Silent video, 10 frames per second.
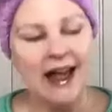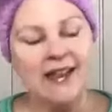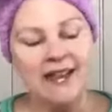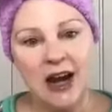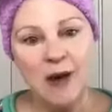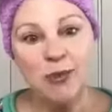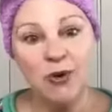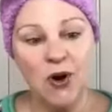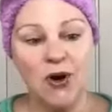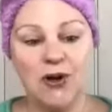Then I put
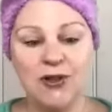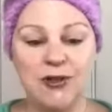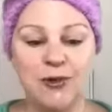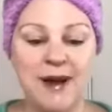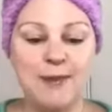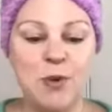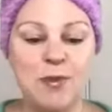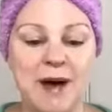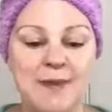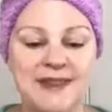on 3 more
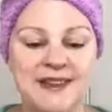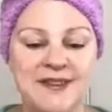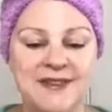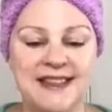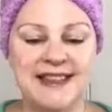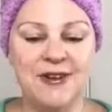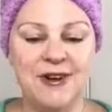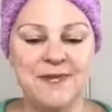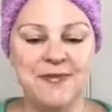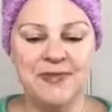pumps of the
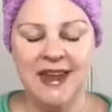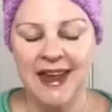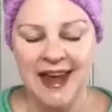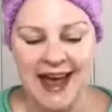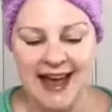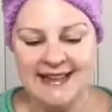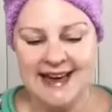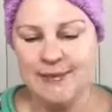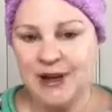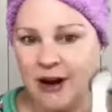serum and
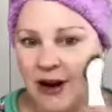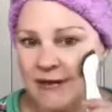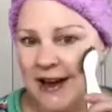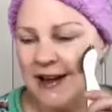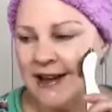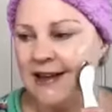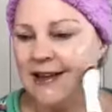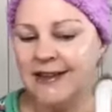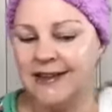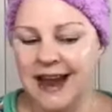dab it over
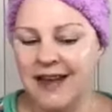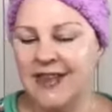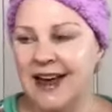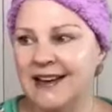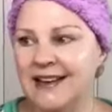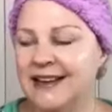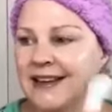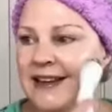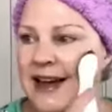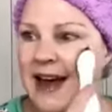the other
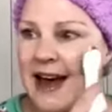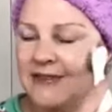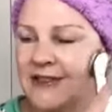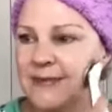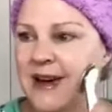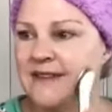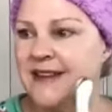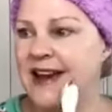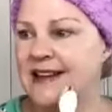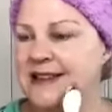half of my
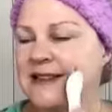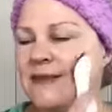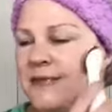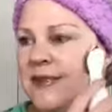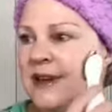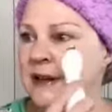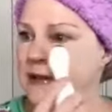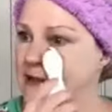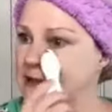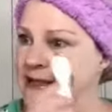face,
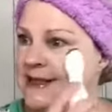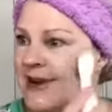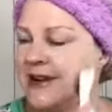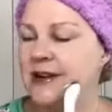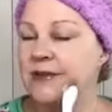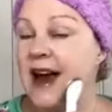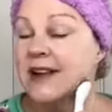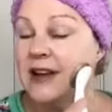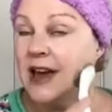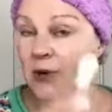just to spread it
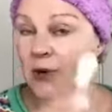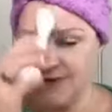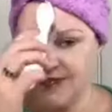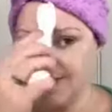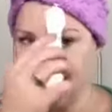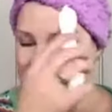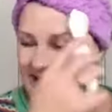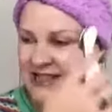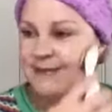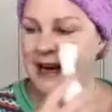around, and also again to make